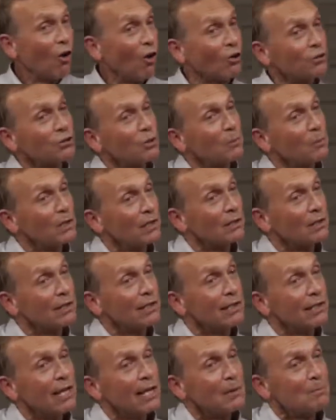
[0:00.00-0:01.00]

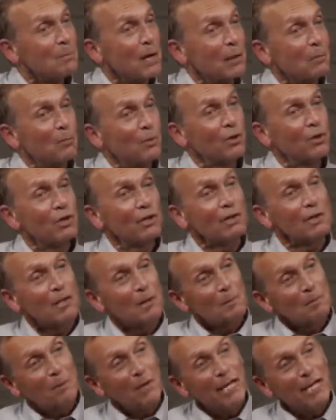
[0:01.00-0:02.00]
Ultimately, may put
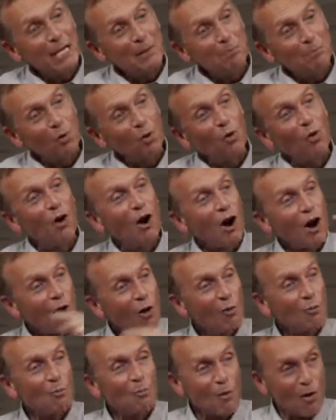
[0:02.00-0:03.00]
people
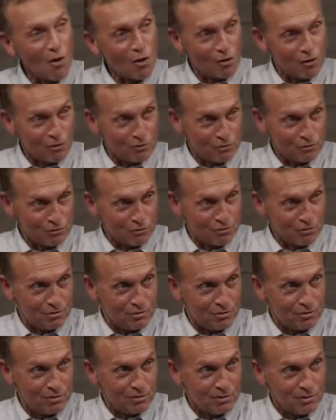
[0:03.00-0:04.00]
on Mars.